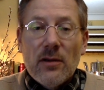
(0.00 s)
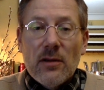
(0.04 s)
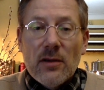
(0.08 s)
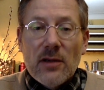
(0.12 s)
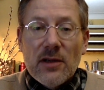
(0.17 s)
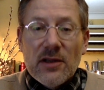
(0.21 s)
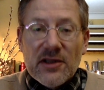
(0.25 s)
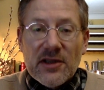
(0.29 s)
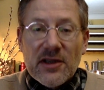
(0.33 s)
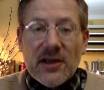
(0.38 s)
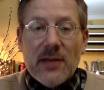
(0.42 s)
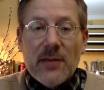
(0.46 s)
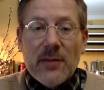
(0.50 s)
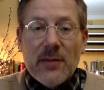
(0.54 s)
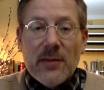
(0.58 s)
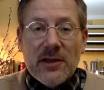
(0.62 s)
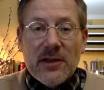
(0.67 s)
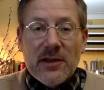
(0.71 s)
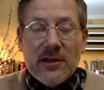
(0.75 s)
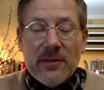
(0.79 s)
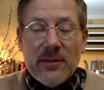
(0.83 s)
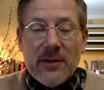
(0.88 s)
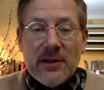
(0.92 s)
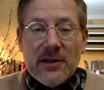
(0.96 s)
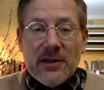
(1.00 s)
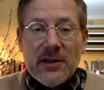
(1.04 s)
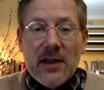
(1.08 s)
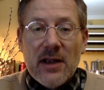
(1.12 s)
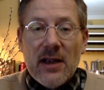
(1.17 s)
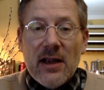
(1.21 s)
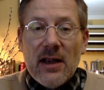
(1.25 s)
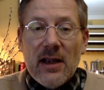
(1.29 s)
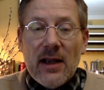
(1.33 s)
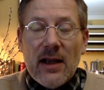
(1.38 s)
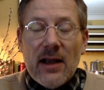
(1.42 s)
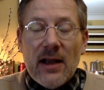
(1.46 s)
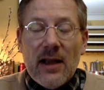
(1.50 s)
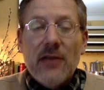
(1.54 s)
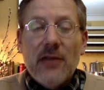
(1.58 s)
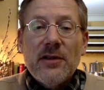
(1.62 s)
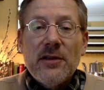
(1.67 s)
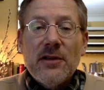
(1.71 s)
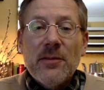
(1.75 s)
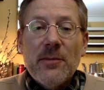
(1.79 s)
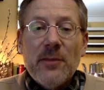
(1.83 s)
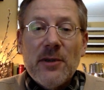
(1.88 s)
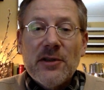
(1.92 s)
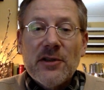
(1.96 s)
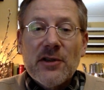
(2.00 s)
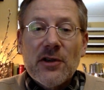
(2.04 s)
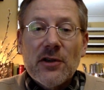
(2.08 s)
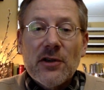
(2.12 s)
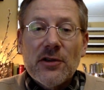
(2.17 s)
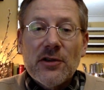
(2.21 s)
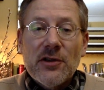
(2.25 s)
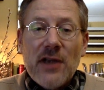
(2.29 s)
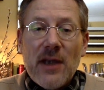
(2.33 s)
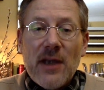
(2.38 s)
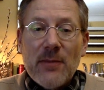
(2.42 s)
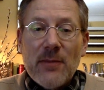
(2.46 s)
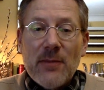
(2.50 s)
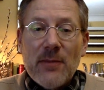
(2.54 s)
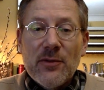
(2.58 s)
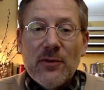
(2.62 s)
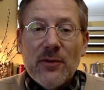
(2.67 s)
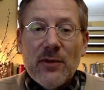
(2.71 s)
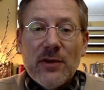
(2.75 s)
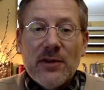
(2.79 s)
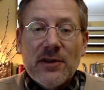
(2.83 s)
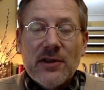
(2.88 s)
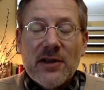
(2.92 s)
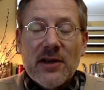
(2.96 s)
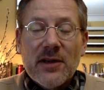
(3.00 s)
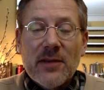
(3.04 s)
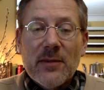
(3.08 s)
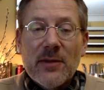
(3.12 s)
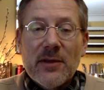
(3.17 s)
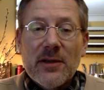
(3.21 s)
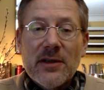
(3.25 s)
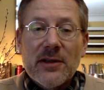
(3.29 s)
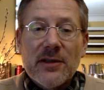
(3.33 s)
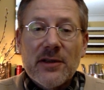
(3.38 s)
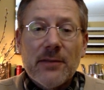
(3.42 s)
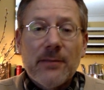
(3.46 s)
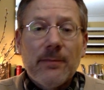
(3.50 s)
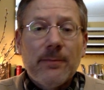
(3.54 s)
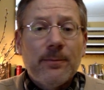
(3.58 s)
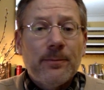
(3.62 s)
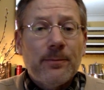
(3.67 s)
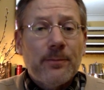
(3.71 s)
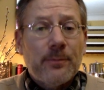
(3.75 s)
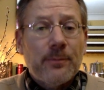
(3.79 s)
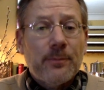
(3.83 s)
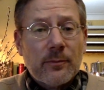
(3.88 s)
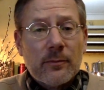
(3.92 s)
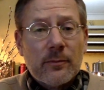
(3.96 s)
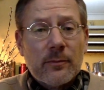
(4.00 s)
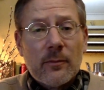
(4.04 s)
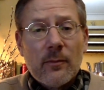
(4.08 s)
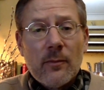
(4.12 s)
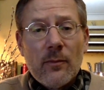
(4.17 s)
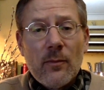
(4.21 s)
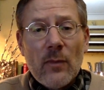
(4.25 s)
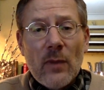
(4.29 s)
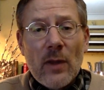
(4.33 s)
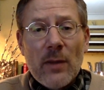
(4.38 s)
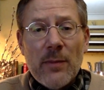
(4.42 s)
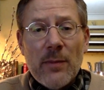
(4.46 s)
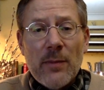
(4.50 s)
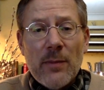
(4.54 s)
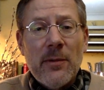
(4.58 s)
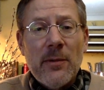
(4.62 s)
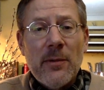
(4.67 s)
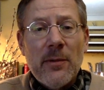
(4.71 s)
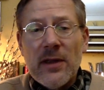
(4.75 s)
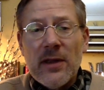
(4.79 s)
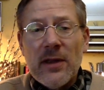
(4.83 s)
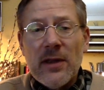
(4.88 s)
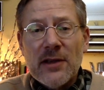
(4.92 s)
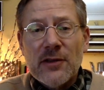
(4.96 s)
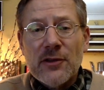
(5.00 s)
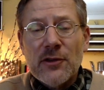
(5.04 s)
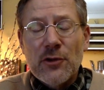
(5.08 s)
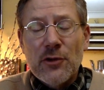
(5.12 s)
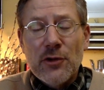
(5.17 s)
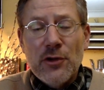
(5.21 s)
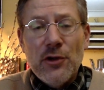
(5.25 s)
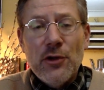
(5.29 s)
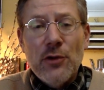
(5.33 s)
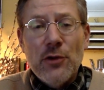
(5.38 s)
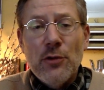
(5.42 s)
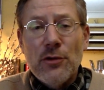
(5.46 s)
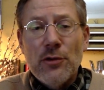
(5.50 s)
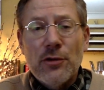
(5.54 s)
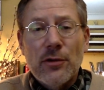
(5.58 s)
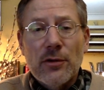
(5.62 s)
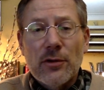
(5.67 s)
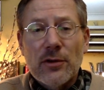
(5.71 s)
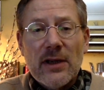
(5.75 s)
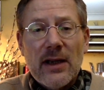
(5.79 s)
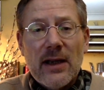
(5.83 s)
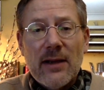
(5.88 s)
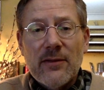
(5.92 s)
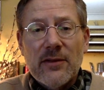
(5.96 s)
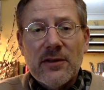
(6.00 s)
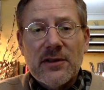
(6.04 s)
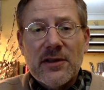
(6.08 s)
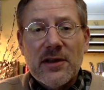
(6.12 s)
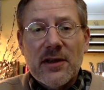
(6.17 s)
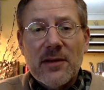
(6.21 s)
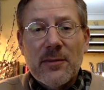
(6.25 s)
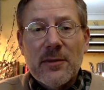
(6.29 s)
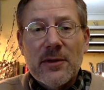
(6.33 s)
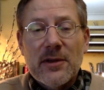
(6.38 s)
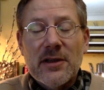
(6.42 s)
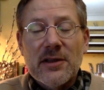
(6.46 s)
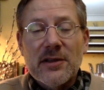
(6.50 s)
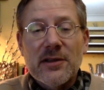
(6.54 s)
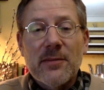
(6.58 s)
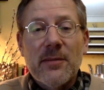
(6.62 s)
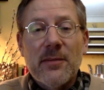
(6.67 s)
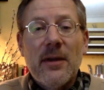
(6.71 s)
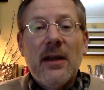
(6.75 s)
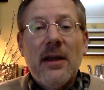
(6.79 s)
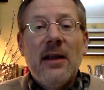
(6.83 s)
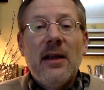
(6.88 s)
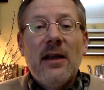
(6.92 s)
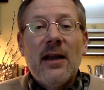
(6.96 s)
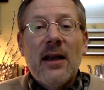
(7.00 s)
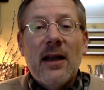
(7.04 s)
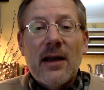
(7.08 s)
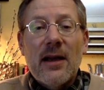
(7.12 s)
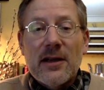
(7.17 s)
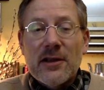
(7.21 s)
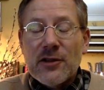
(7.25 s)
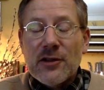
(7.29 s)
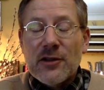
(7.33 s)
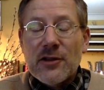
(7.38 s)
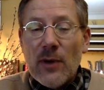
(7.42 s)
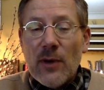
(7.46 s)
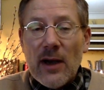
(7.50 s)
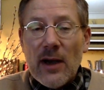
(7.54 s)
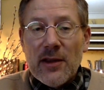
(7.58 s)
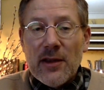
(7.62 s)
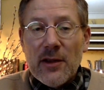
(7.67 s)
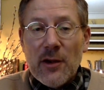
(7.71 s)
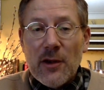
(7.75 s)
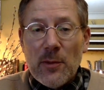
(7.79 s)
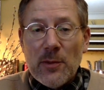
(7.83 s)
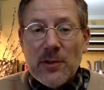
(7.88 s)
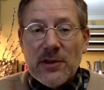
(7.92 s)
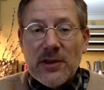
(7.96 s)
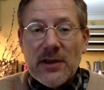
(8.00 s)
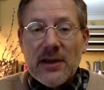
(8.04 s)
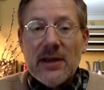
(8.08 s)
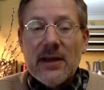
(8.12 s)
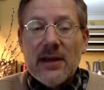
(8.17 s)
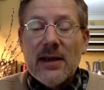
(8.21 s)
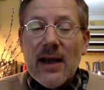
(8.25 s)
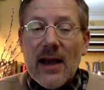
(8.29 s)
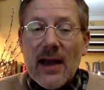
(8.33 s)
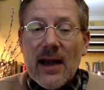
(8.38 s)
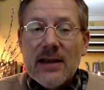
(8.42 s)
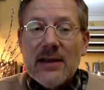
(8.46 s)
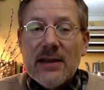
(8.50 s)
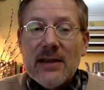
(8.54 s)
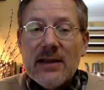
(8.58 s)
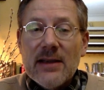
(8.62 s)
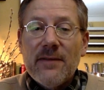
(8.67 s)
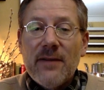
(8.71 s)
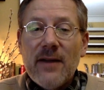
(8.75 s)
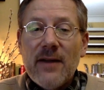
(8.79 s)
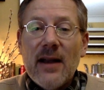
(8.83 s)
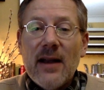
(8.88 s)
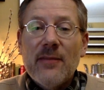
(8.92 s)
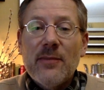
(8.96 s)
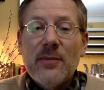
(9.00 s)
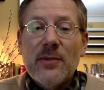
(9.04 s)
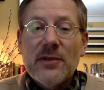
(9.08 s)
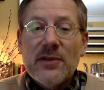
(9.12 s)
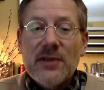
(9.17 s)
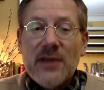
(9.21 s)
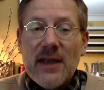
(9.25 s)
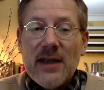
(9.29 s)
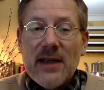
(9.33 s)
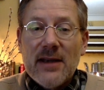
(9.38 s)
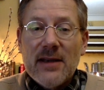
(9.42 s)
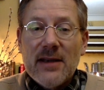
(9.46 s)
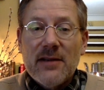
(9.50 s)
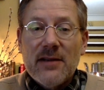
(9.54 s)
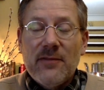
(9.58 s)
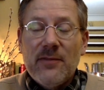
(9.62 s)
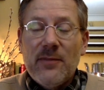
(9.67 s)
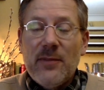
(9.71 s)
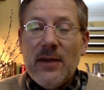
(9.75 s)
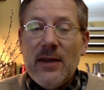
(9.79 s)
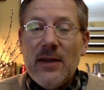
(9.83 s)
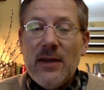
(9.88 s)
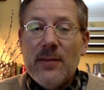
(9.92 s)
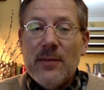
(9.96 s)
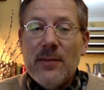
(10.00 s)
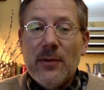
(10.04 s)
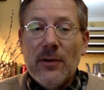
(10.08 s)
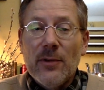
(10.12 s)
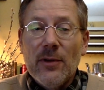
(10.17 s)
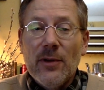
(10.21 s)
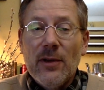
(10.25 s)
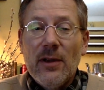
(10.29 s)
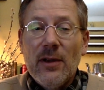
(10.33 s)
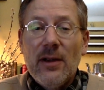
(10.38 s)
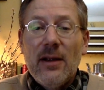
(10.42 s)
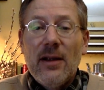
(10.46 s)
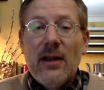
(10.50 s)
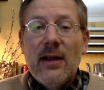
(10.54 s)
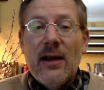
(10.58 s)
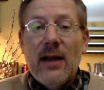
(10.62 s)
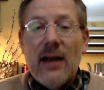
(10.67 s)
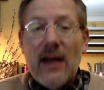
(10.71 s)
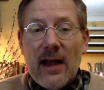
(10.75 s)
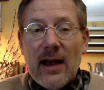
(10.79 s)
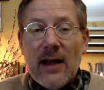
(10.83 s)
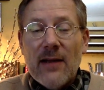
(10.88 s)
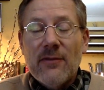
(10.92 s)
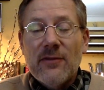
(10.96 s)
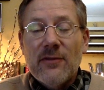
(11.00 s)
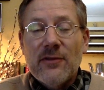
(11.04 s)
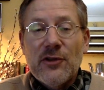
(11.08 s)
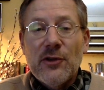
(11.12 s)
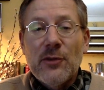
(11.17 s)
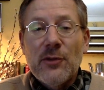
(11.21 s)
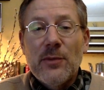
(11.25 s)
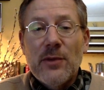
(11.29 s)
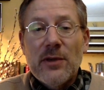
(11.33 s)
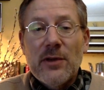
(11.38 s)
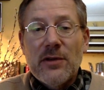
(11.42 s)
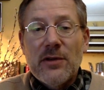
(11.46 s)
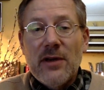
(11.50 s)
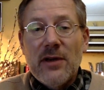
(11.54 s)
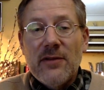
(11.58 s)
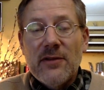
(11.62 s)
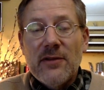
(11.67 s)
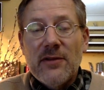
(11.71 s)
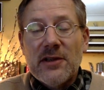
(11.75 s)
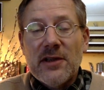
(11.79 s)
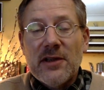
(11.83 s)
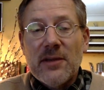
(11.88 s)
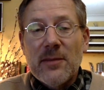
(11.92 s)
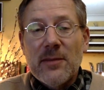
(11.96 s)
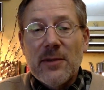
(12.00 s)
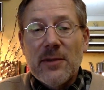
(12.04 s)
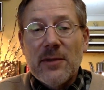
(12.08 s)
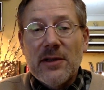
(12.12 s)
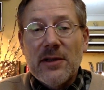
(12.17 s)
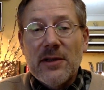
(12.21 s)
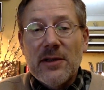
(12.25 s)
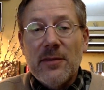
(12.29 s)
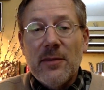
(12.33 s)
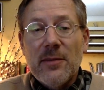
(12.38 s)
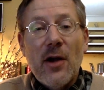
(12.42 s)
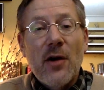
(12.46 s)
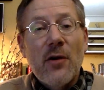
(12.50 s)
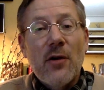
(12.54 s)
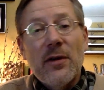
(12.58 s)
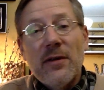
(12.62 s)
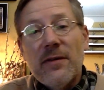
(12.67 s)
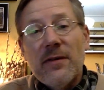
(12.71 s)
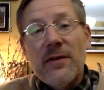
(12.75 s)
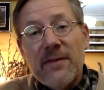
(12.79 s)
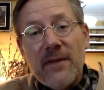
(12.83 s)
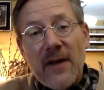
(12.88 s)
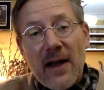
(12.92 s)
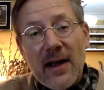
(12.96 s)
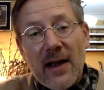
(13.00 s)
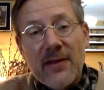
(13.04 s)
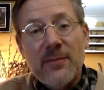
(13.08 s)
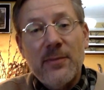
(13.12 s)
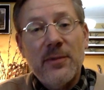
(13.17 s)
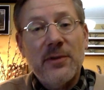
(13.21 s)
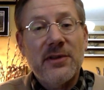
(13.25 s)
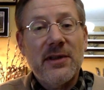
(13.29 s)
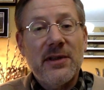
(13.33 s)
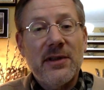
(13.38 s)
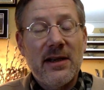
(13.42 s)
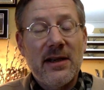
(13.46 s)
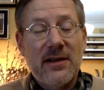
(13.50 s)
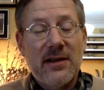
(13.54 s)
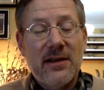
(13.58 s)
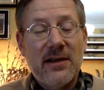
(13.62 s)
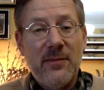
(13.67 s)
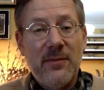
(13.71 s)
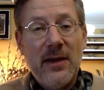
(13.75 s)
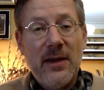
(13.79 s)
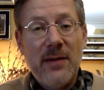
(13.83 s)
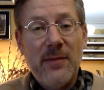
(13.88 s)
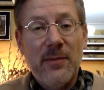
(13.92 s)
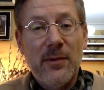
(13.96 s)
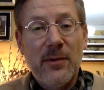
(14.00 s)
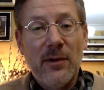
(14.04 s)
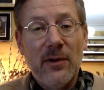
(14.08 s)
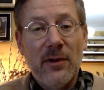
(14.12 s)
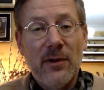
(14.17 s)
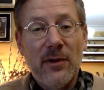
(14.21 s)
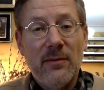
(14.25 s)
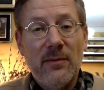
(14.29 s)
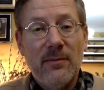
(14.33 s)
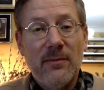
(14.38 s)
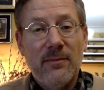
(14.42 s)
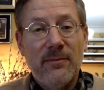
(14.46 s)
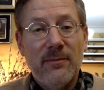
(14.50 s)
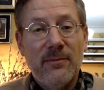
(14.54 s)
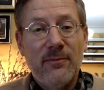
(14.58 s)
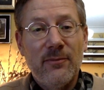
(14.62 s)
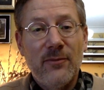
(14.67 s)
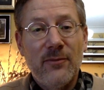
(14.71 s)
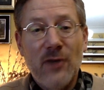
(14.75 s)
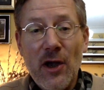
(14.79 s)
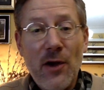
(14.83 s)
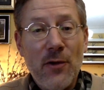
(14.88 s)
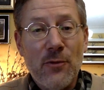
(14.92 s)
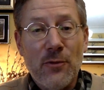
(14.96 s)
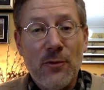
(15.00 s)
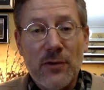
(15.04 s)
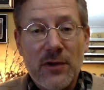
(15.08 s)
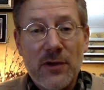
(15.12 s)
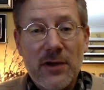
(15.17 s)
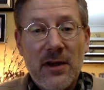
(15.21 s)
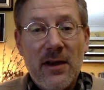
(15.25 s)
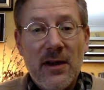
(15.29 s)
astigmatism is. And there is a misconception with astigmatism. People think it's unusual to have astigmatism, and it's quite the opposite. 95% of people have some degree of astigmatism, only 5% of people don't.